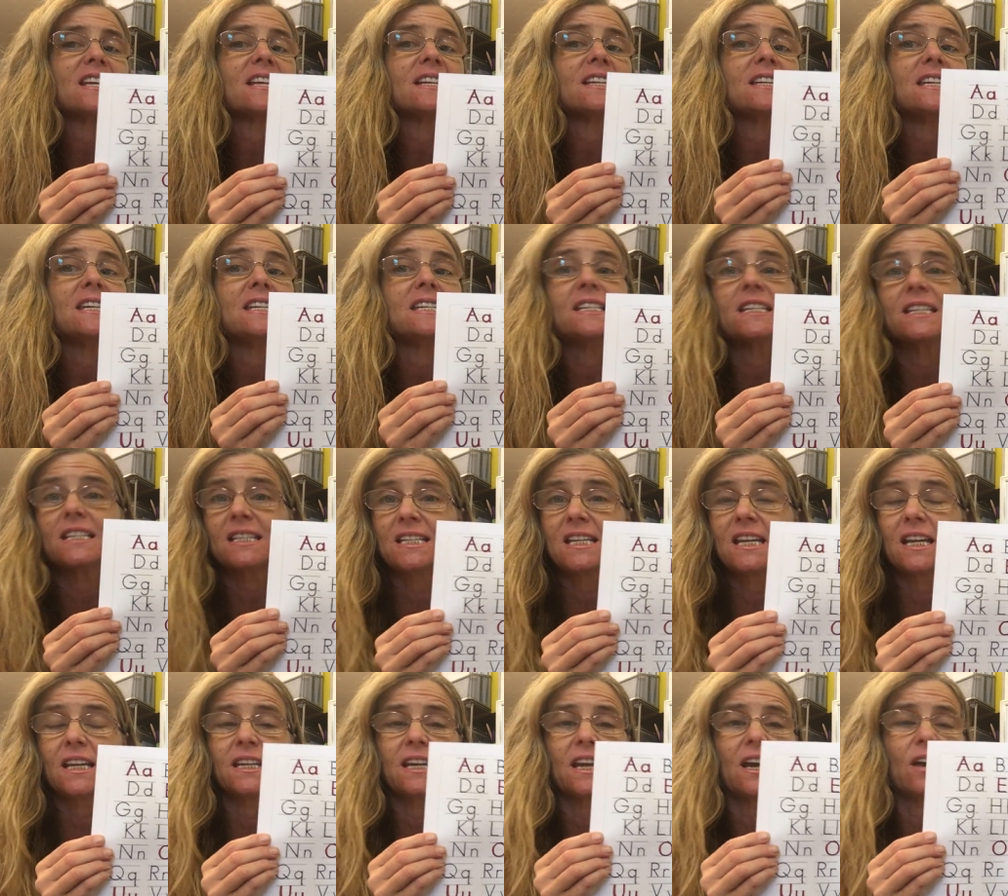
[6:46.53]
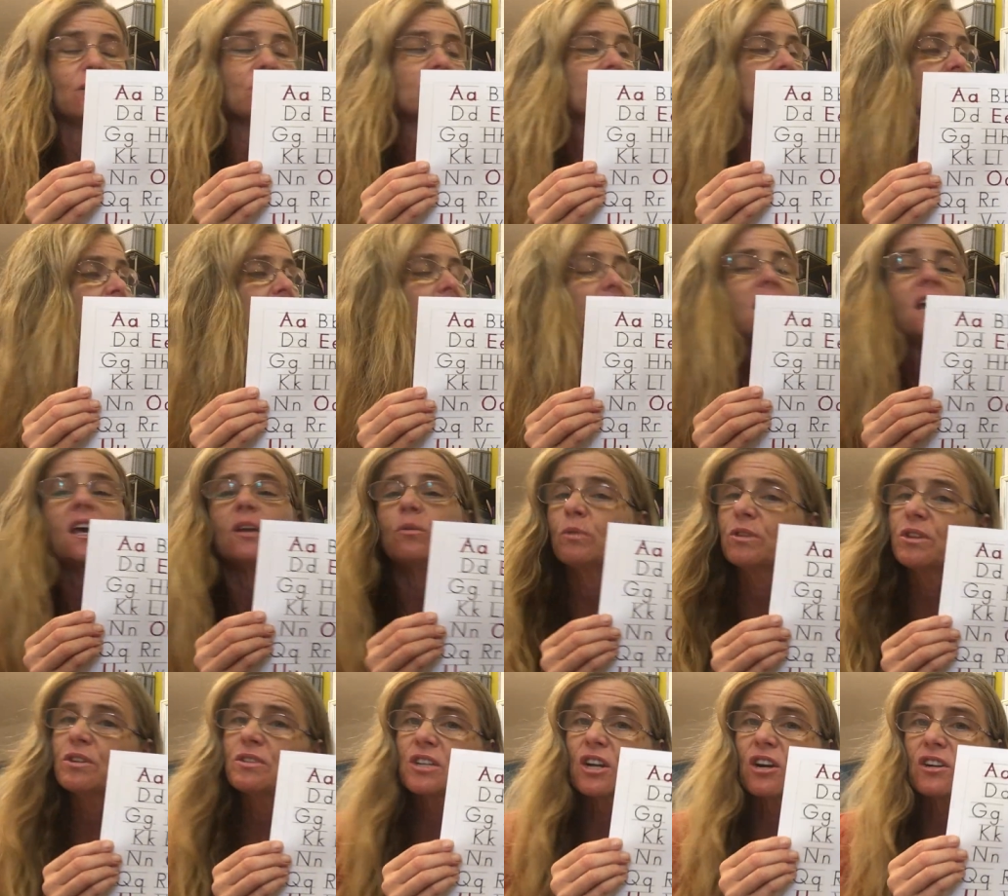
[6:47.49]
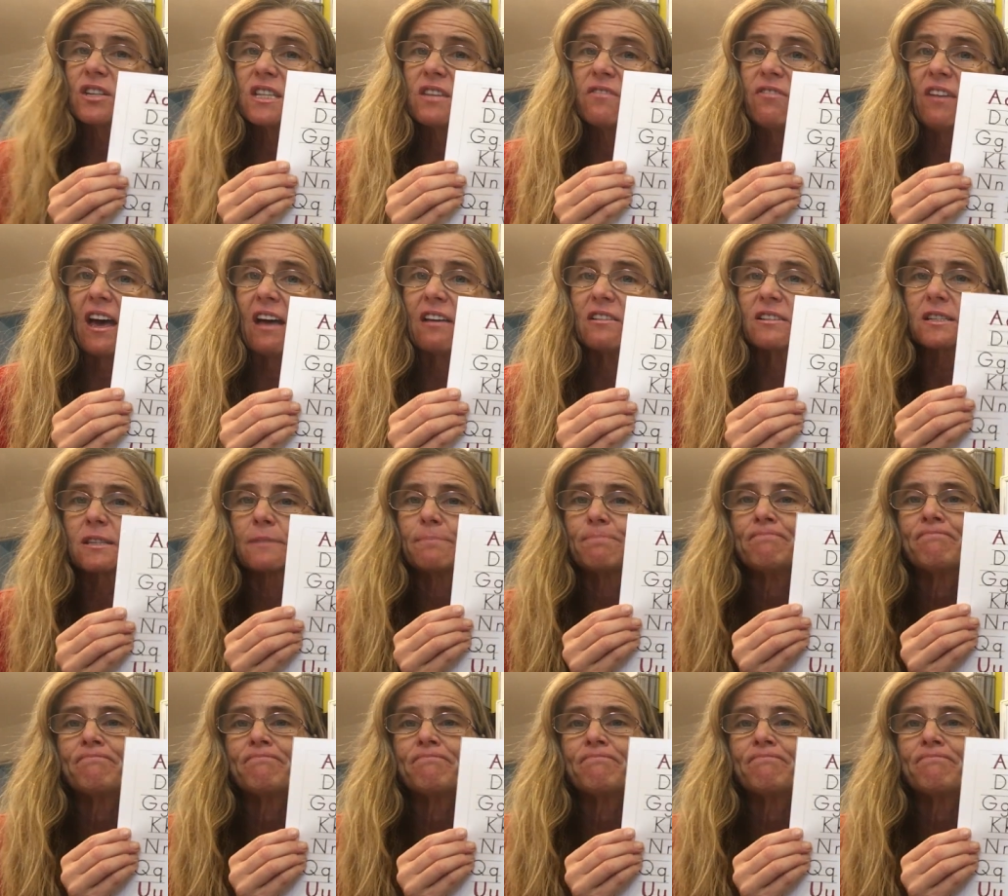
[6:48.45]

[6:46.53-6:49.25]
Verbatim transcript: that need to stand out. And what those are is the vowels.